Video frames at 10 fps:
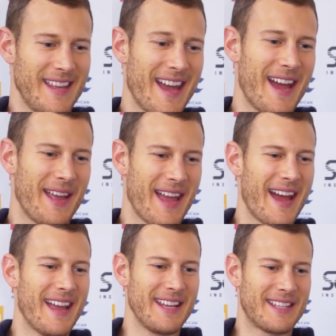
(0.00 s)
Yeah,
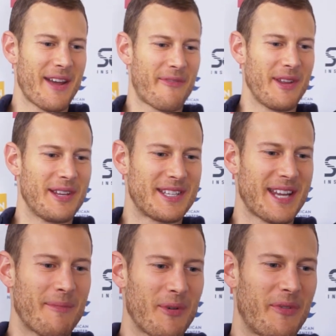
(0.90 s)
it definitely did
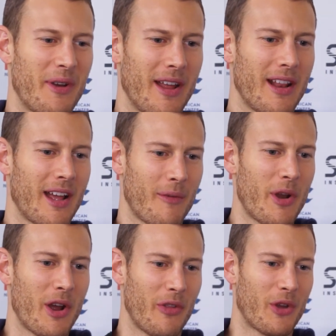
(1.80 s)
sound more fun. Like
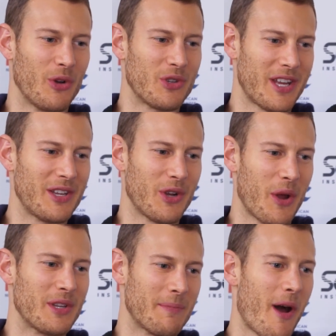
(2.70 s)
when I got the call said you're
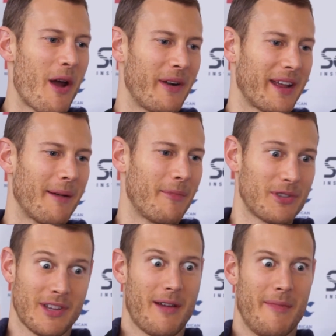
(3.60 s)
going to pirate camp, I
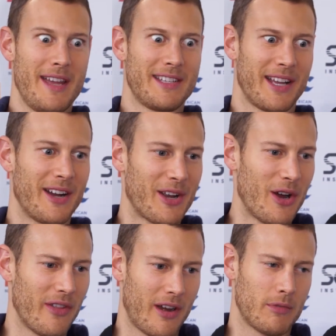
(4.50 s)
was like, amazing. I
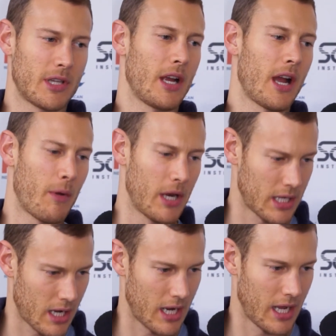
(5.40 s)
got there and was like, I want to
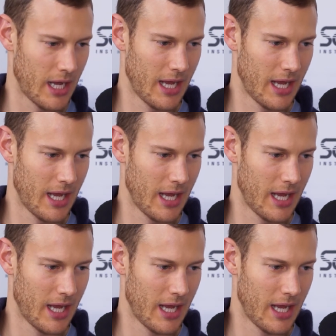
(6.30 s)
die.